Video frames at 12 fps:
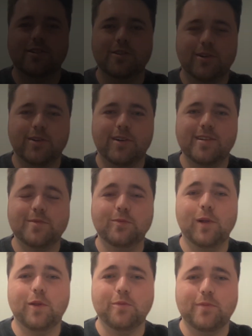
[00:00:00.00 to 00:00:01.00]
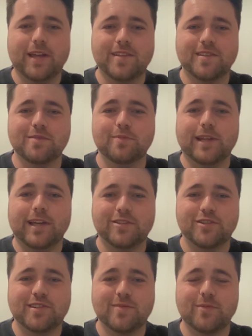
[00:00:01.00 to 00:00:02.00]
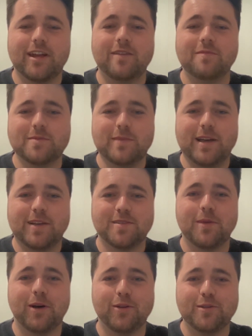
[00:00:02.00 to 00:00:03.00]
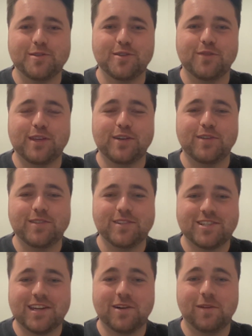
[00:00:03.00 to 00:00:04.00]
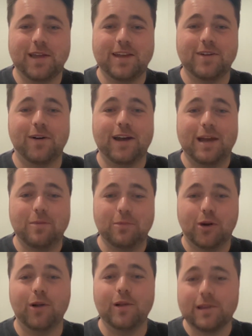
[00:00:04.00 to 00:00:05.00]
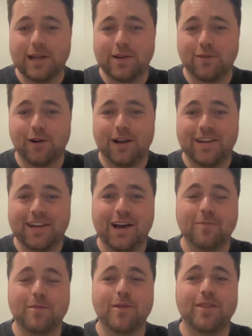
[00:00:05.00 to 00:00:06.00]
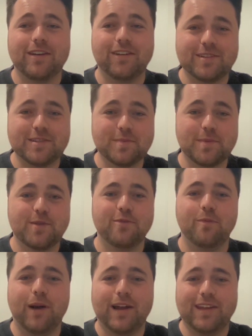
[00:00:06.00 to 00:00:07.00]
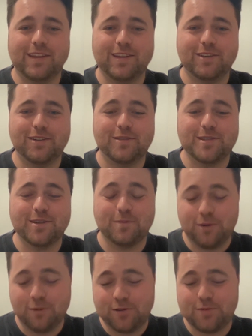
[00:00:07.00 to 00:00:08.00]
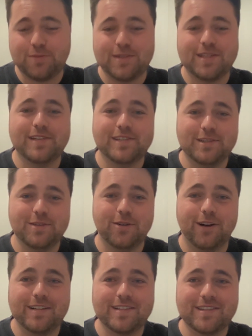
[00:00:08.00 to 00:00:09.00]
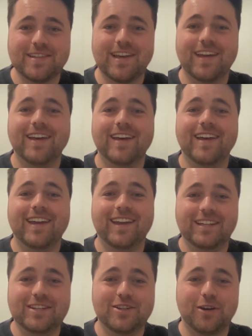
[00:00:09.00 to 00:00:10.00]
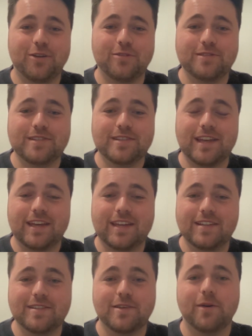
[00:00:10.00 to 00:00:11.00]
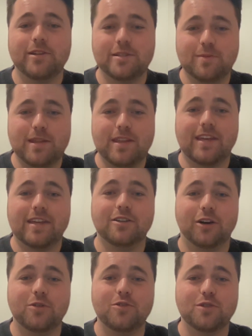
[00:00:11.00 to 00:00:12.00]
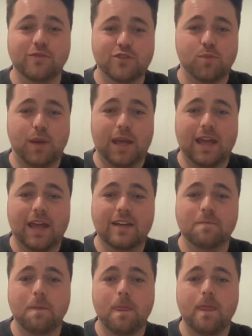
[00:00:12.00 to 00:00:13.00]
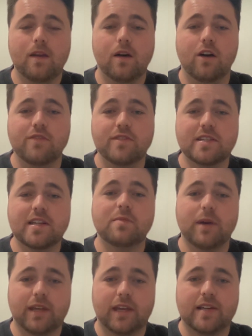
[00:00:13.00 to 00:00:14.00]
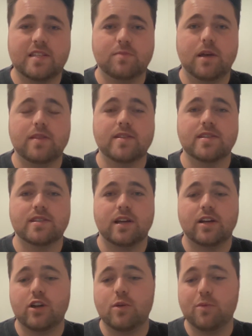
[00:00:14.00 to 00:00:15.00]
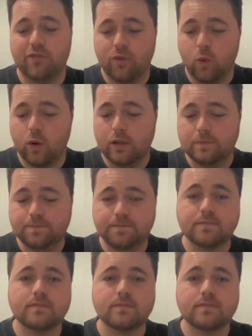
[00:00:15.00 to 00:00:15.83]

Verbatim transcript: Kia ora guys and welcome back to the Black Jersey. My name's Max, I'm the host over here at this channel and I am on holiday right now, but there is a bit of breaking news that I'm going to present to you guys. Eddie Jones, he is going to be the head coach of Japan. I've stated my case about the scenario before.